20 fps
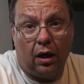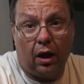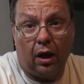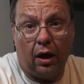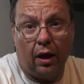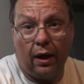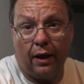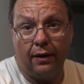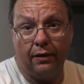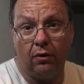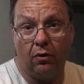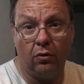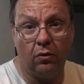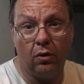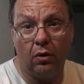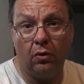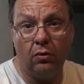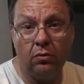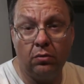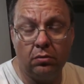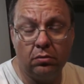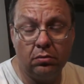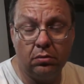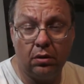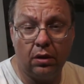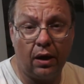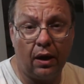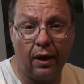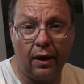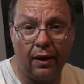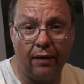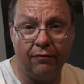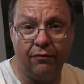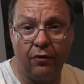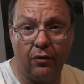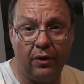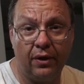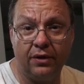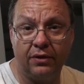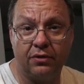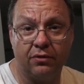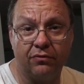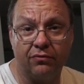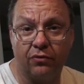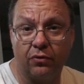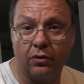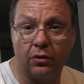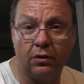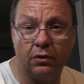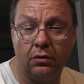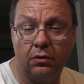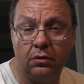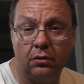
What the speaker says: I don't know. I have no answer for it.